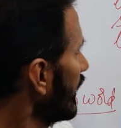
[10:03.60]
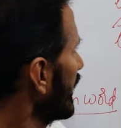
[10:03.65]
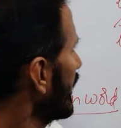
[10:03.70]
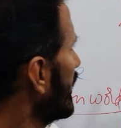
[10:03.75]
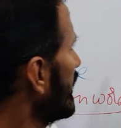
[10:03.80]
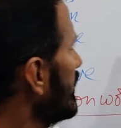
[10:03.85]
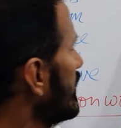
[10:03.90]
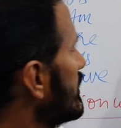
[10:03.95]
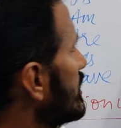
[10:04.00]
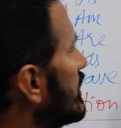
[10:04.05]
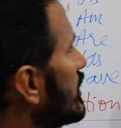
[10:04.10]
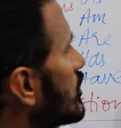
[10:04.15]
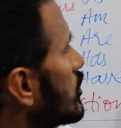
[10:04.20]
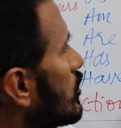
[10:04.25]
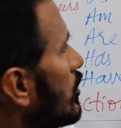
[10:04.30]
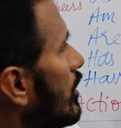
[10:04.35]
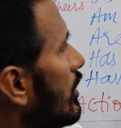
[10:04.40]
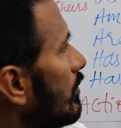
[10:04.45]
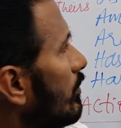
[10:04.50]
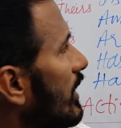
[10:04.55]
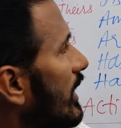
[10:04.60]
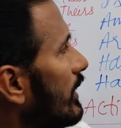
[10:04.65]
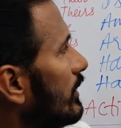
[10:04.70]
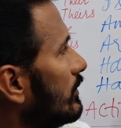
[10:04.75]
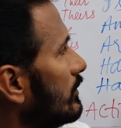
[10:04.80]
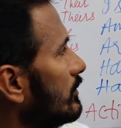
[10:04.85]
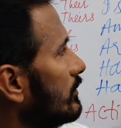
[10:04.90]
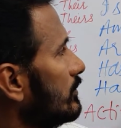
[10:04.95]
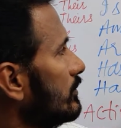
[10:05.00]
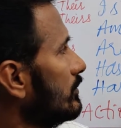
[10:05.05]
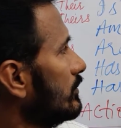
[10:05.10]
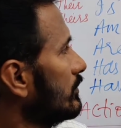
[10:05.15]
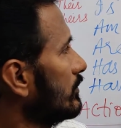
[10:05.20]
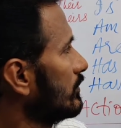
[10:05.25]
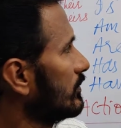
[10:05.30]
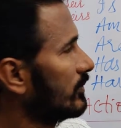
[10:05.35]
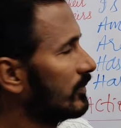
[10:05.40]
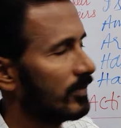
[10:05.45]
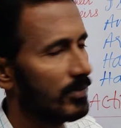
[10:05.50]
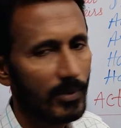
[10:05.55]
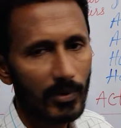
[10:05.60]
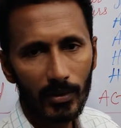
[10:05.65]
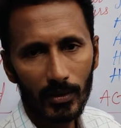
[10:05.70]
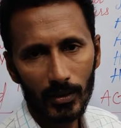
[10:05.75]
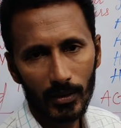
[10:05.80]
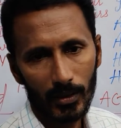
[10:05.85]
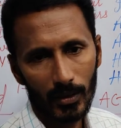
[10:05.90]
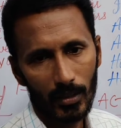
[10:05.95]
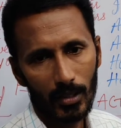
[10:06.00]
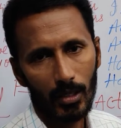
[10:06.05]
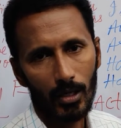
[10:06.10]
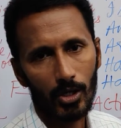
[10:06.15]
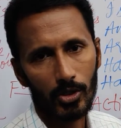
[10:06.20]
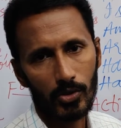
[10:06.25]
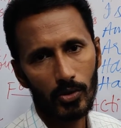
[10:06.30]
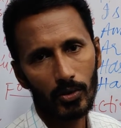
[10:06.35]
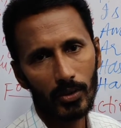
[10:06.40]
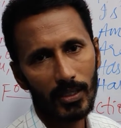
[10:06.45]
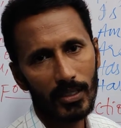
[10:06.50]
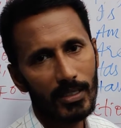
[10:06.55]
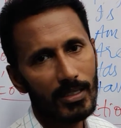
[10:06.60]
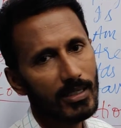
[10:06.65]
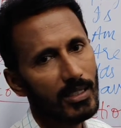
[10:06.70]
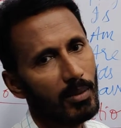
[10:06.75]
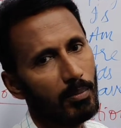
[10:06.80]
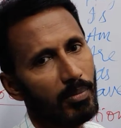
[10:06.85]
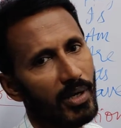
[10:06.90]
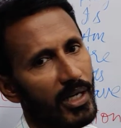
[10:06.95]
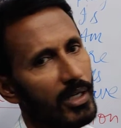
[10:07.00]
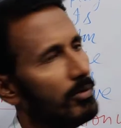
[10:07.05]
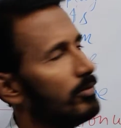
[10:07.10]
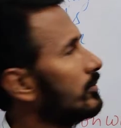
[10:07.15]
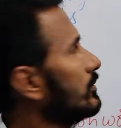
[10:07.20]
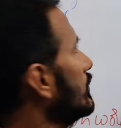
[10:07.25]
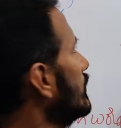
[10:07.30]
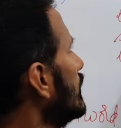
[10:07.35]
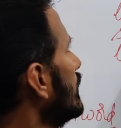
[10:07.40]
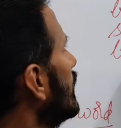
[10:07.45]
He is a strong man. Ashok is a brave